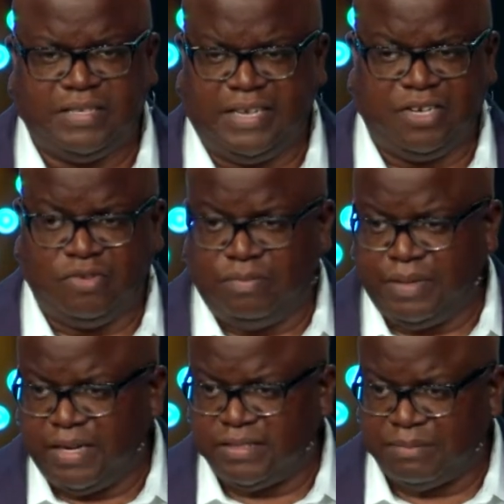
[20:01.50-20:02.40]
Did he do it
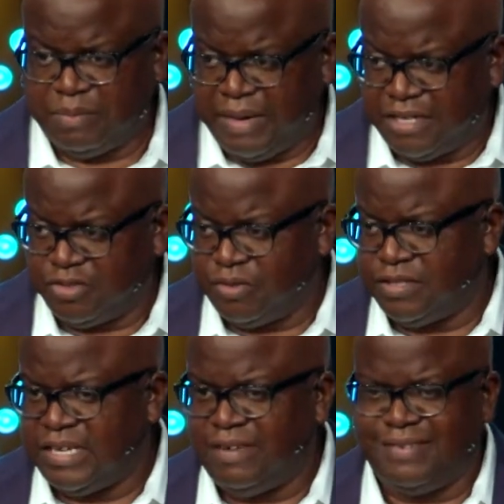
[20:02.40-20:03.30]
because I'm a pastor on
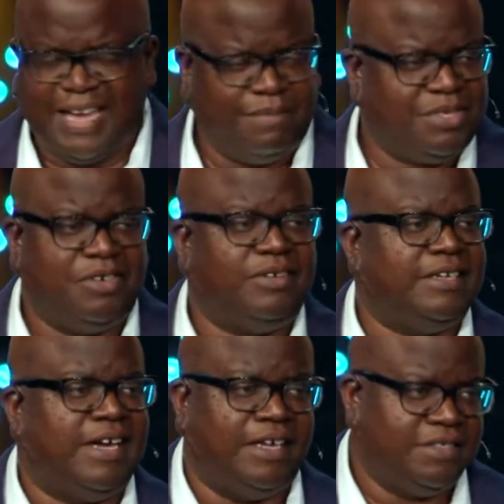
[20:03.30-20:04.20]
staff?
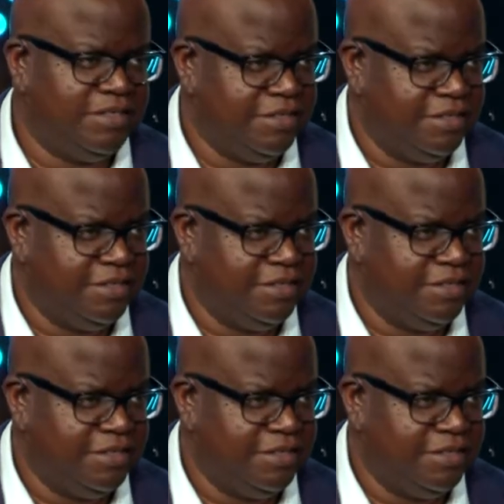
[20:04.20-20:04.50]
Absolutely not.